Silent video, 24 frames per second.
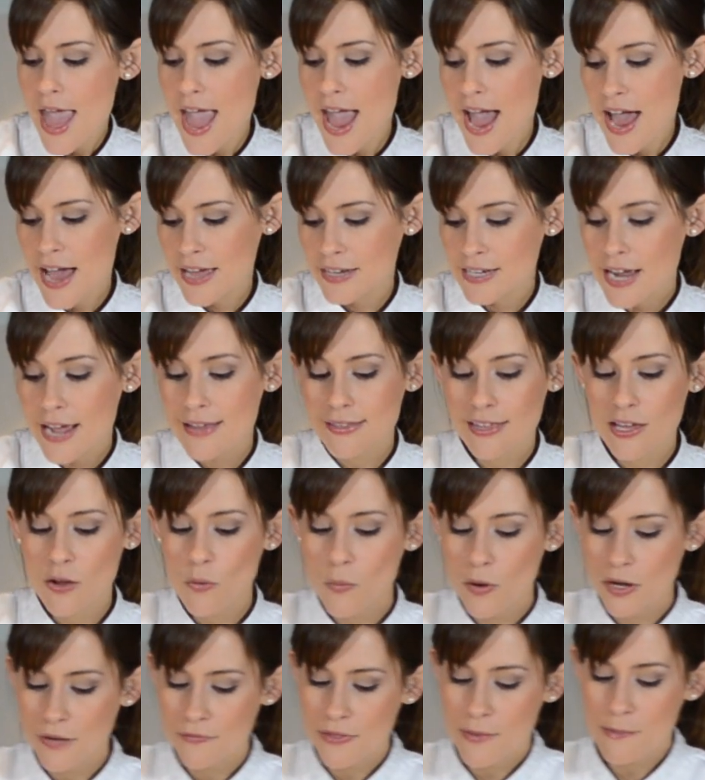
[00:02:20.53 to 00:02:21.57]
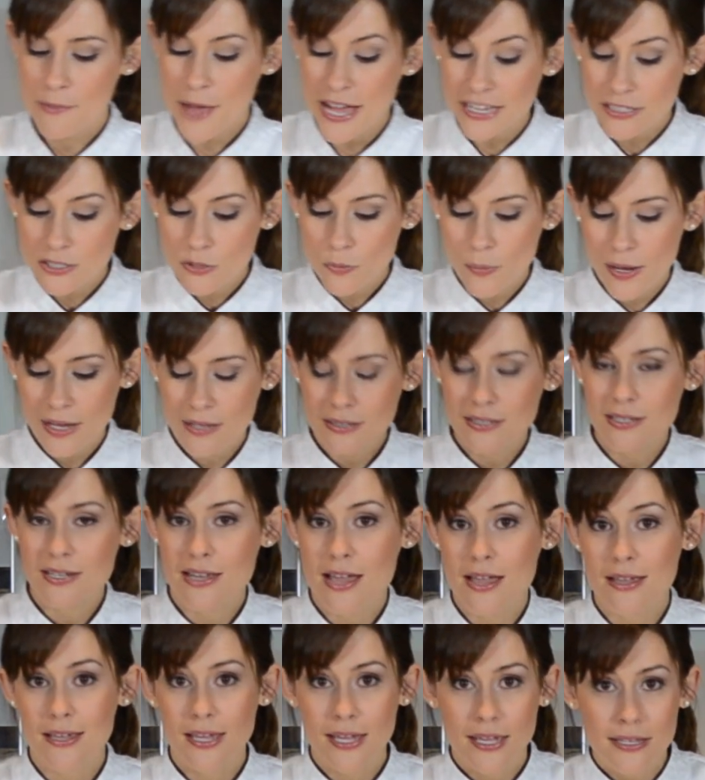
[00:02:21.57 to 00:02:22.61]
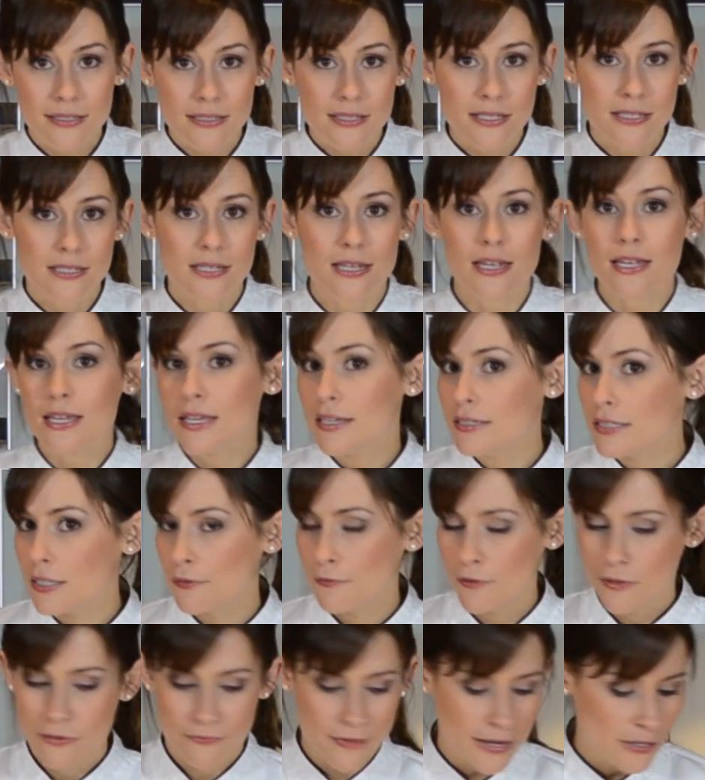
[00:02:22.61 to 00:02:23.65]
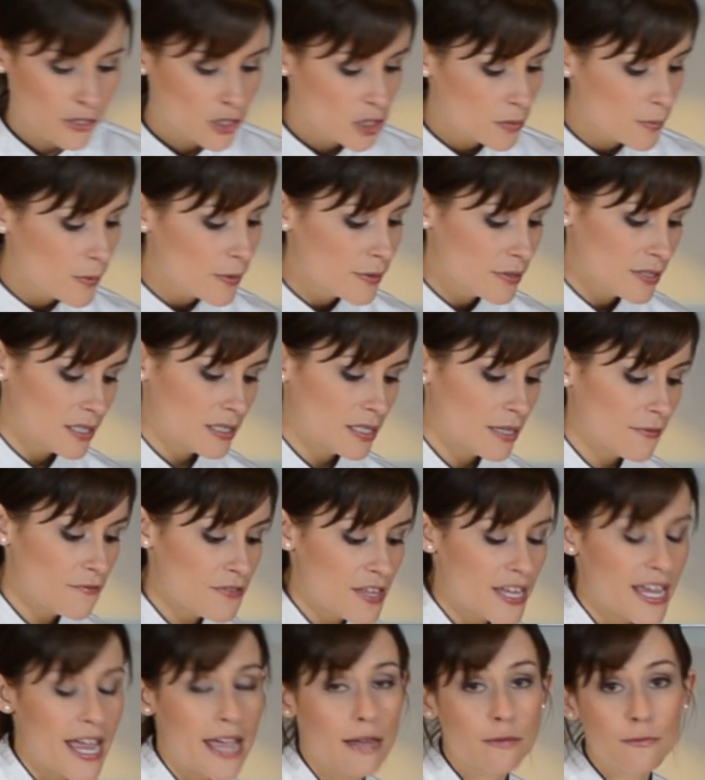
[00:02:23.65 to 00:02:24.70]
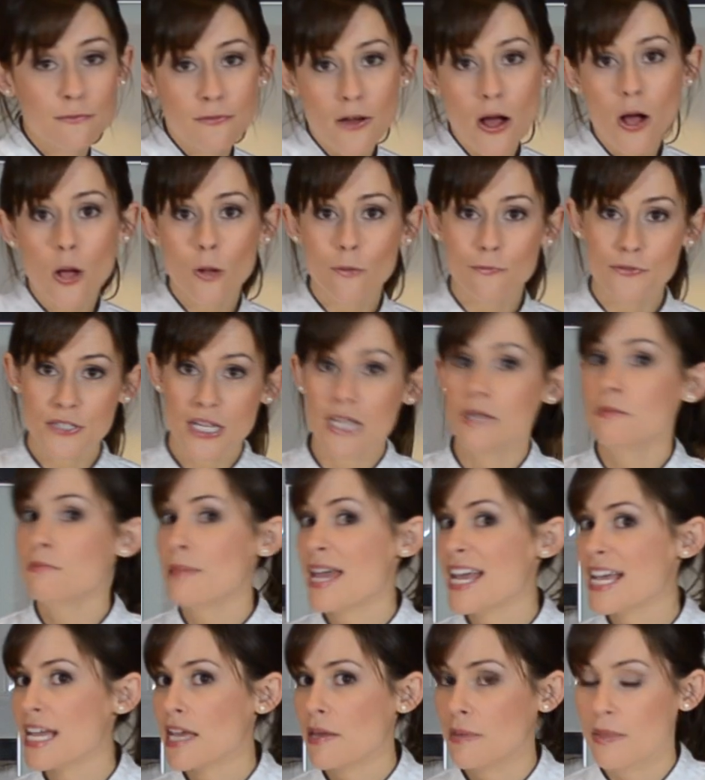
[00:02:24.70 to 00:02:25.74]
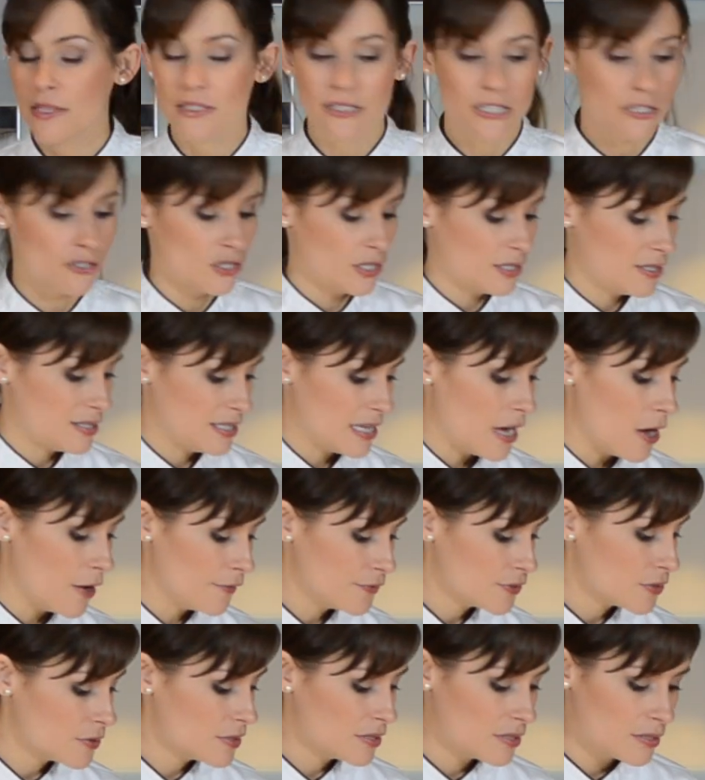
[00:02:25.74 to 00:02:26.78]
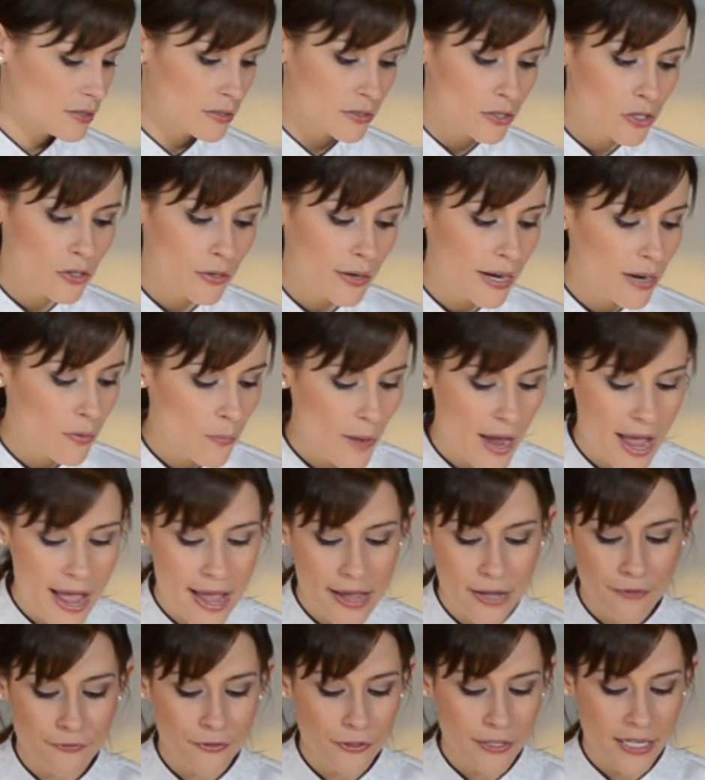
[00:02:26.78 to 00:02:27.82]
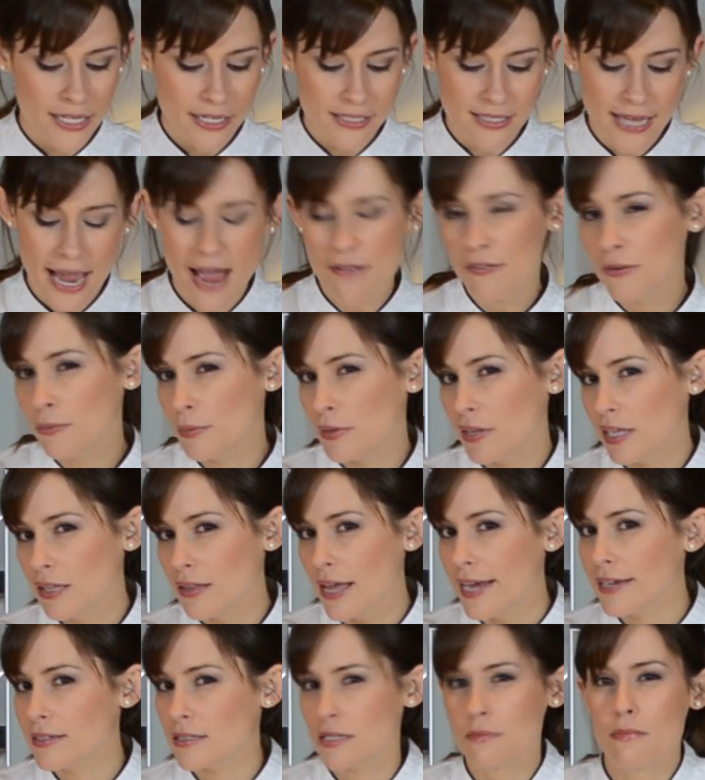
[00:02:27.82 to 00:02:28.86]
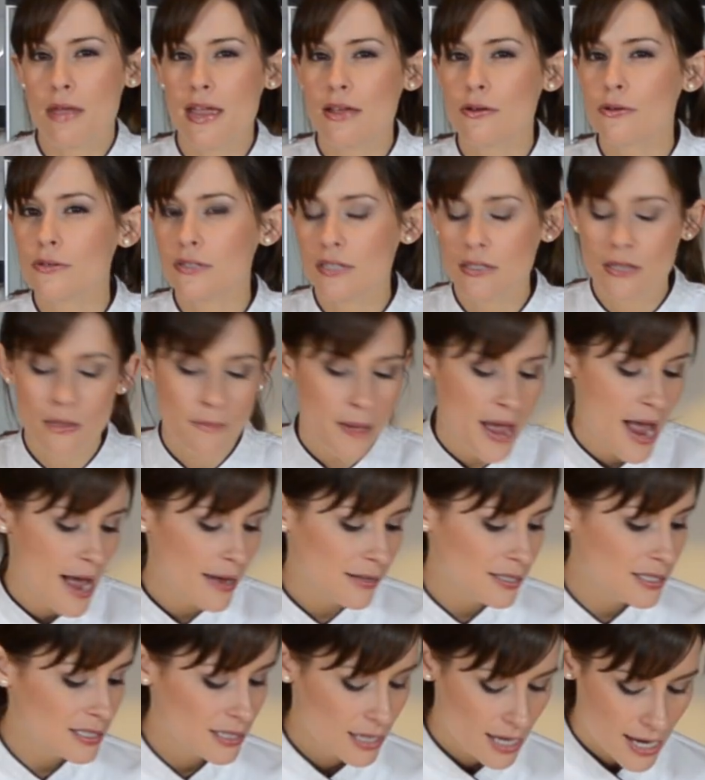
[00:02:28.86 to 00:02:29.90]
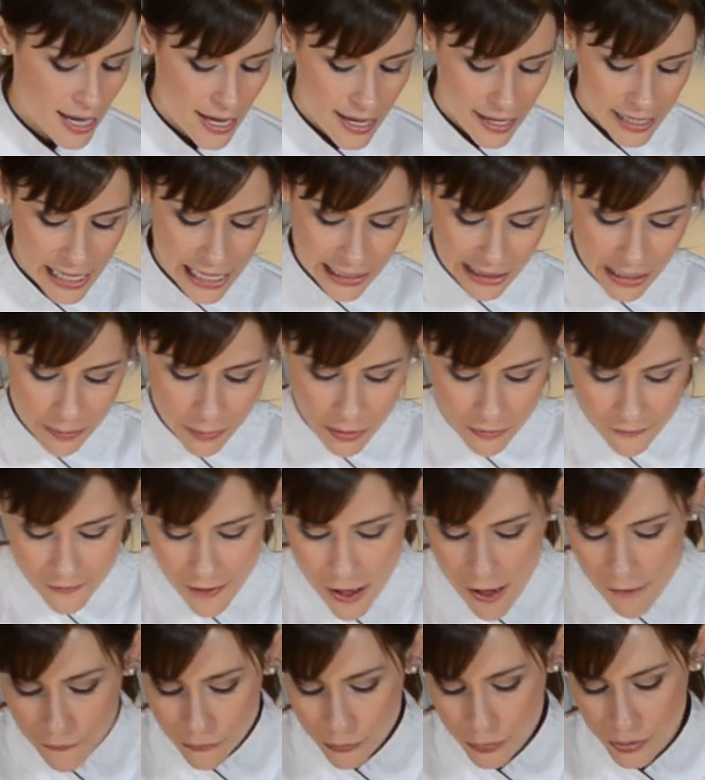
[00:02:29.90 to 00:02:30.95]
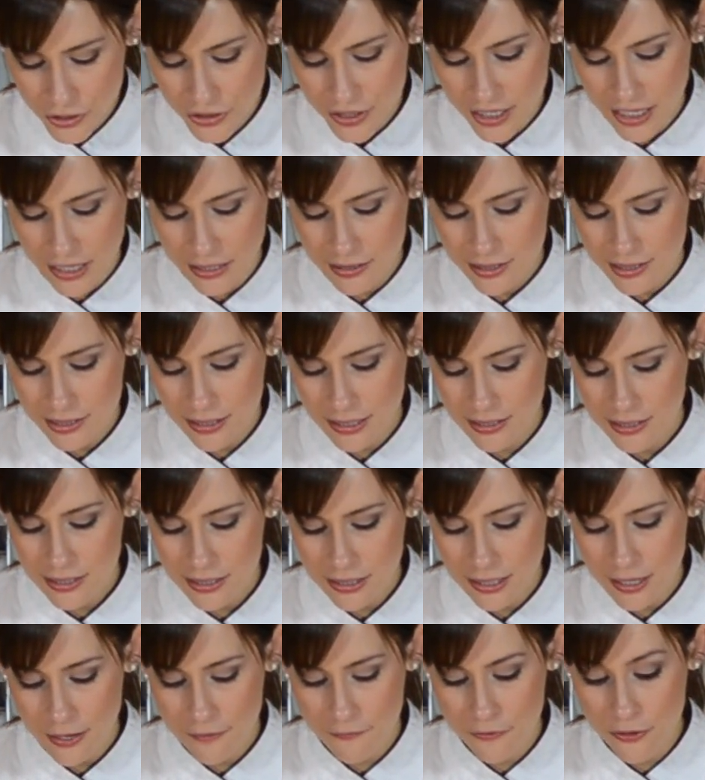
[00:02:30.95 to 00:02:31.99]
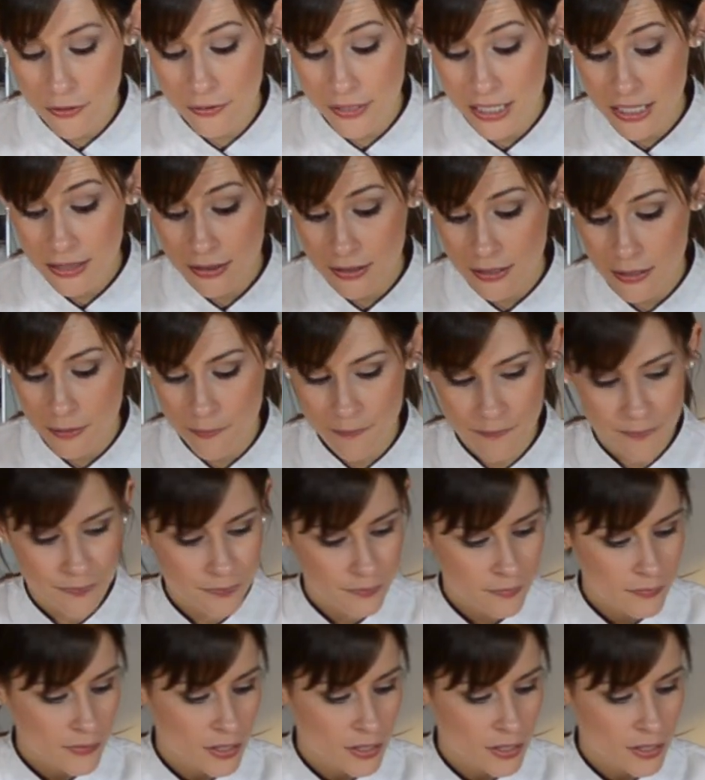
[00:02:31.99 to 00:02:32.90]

And I think one of the best ways to get kids to eat different vegetables is if they get involved in making the dish itself. So this is a great way, if your kids haven't really liked tomatoes in the past, get them involved with this and see if they'll eat them.